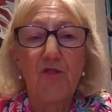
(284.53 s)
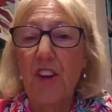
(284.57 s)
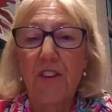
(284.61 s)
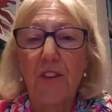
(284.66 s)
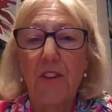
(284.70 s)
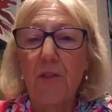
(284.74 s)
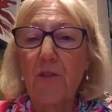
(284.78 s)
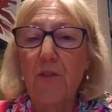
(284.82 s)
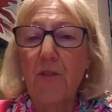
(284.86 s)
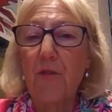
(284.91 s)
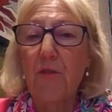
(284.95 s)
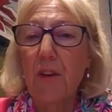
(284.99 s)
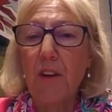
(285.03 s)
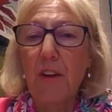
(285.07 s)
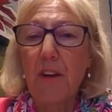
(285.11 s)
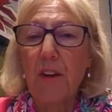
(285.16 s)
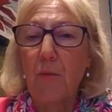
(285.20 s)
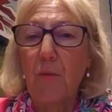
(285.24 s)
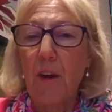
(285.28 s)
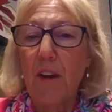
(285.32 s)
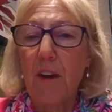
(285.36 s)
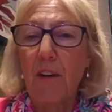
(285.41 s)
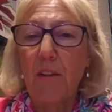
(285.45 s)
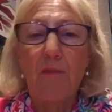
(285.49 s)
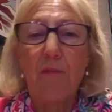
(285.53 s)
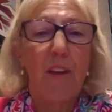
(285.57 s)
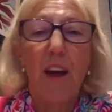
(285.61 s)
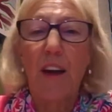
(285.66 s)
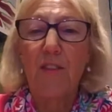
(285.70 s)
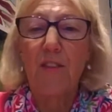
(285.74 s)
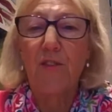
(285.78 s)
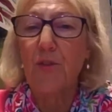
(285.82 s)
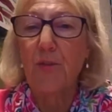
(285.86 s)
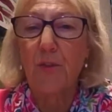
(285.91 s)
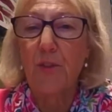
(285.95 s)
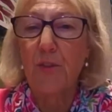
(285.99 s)
shadow the green away,
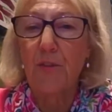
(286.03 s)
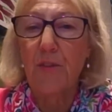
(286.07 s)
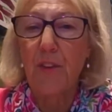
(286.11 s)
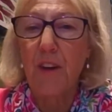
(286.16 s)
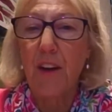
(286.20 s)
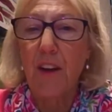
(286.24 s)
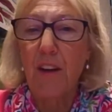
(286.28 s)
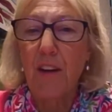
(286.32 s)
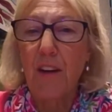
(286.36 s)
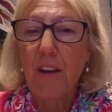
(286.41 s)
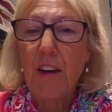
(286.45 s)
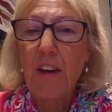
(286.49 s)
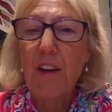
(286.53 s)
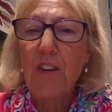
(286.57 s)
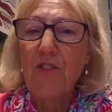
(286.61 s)
that sort of thing.